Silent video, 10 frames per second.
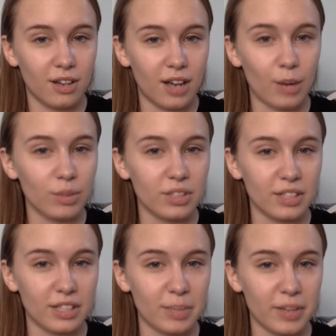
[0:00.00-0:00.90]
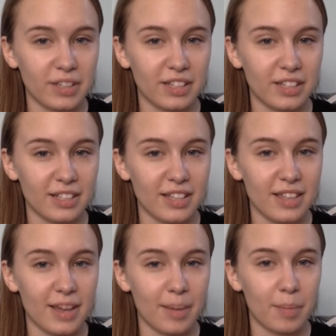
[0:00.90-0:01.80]
I wasn't expecting to see
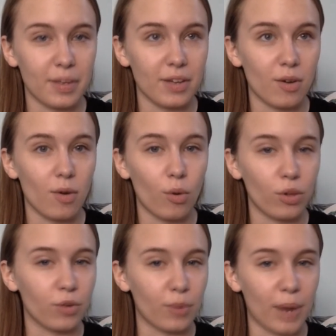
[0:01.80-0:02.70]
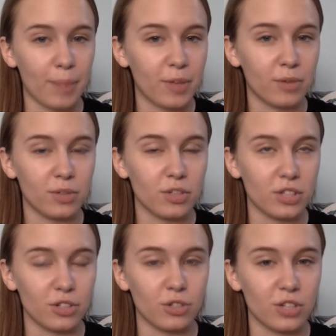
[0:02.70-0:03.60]
that, but holy crap, that was
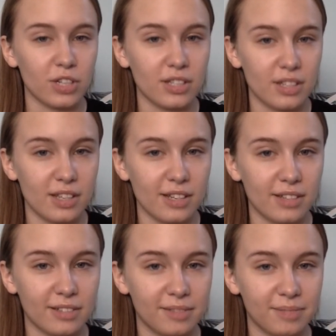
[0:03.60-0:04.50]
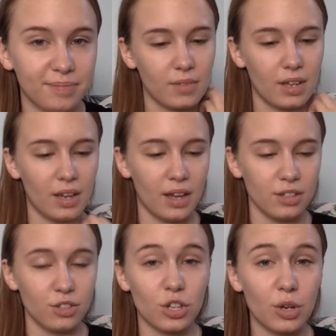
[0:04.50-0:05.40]
such a great scene.
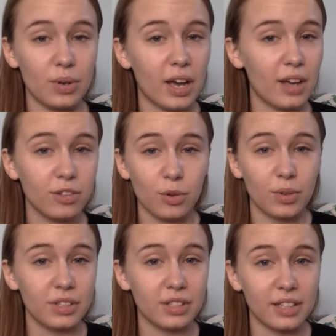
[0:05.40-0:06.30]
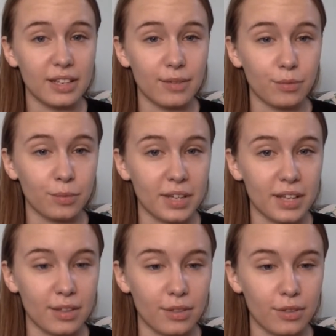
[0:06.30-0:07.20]
So now they're going to live
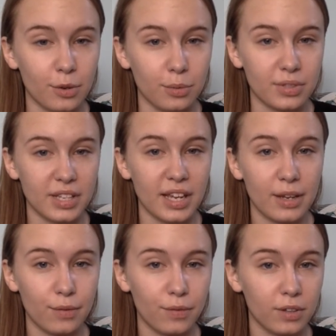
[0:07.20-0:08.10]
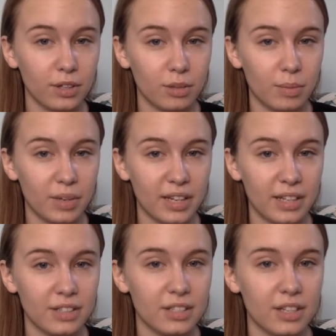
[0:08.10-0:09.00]
with Jose for a little
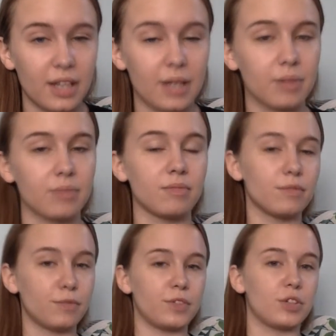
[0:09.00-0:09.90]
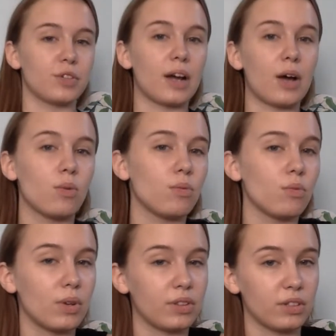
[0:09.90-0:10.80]
bit and figure out
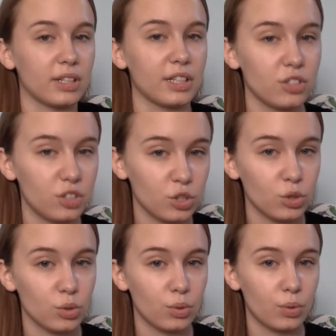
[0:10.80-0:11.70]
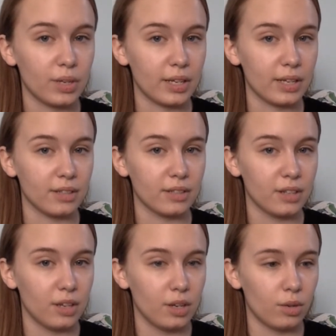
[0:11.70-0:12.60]
what they're going to do and
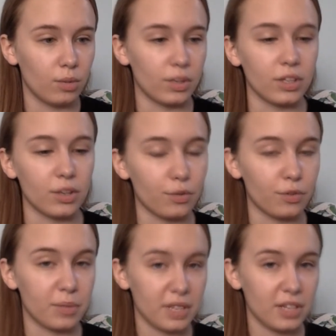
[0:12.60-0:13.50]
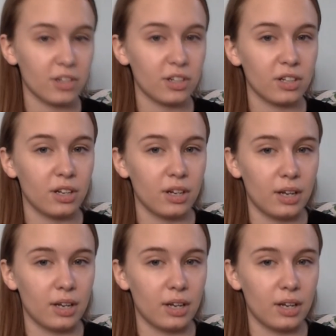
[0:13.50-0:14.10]
where to go from here.